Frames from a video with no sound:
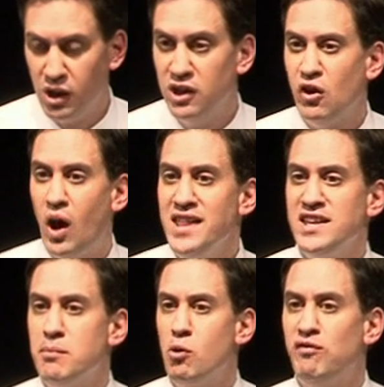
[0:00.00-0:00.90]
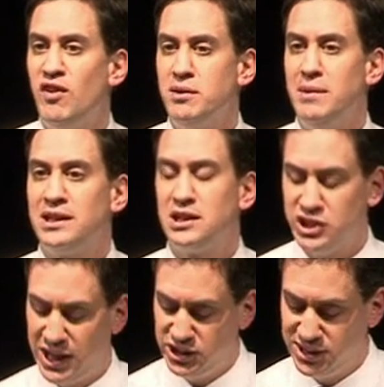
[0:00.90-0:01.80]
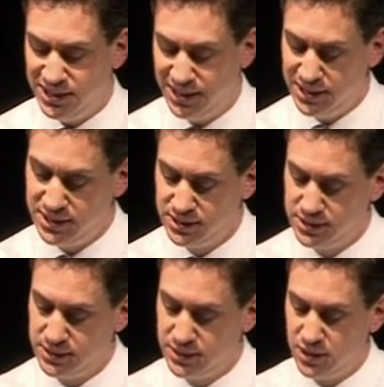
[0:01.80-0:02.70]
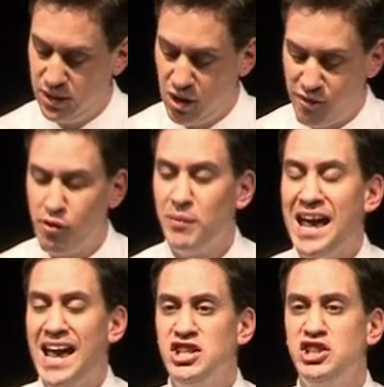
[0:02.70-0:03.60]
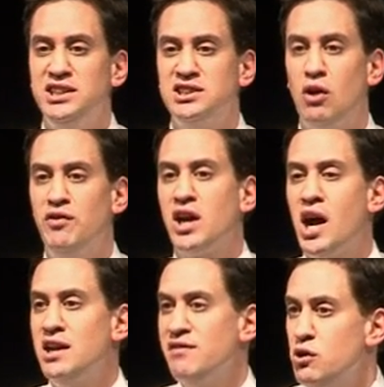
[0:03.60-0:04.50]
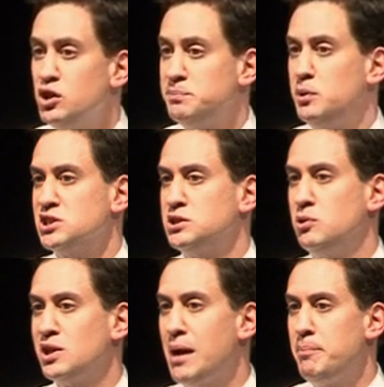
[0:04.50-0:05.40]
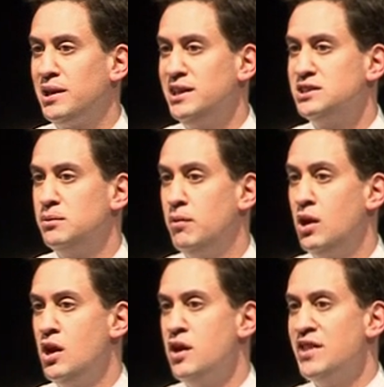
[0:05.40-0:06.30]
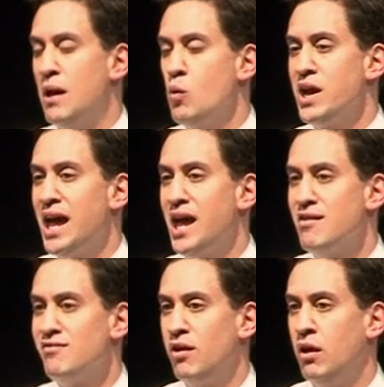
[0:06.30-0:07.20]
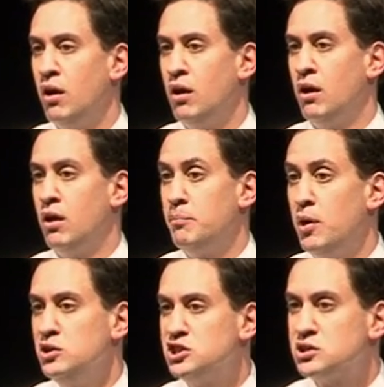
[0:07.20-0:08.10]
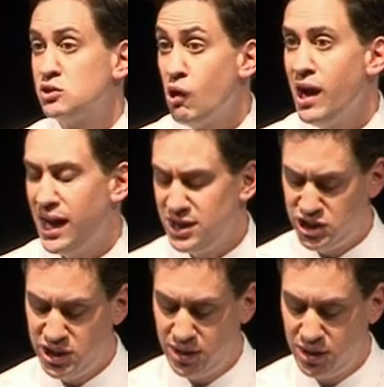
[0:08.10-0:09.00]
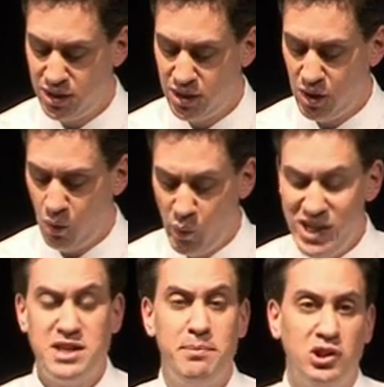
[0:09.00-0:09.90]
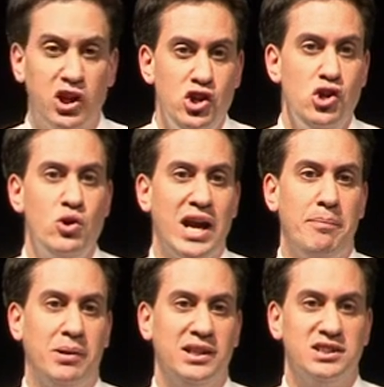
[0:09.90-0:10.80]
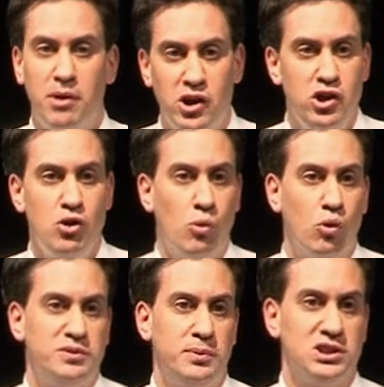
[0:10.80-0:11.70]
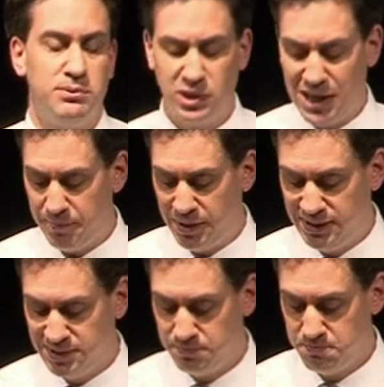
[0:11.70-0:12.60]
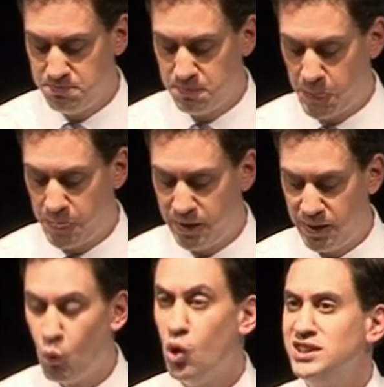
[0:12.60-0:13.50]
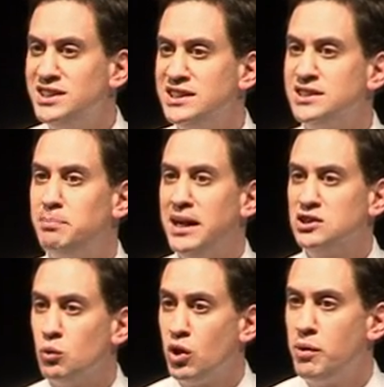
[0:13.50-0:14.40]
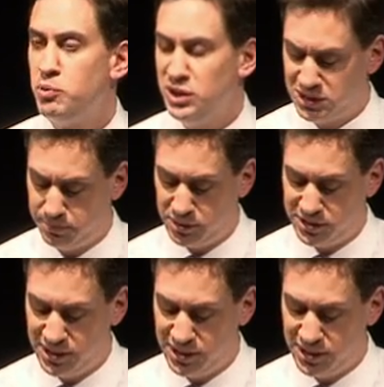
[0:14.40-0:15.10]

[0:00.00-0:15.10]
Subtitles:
So I think a more fundamental change is needed. From the ashes of the kind of irresponsible capitalism that we have post-crash, we need to build a new capitalism, a new, more responsible capitalism. What is this based on? What are the principles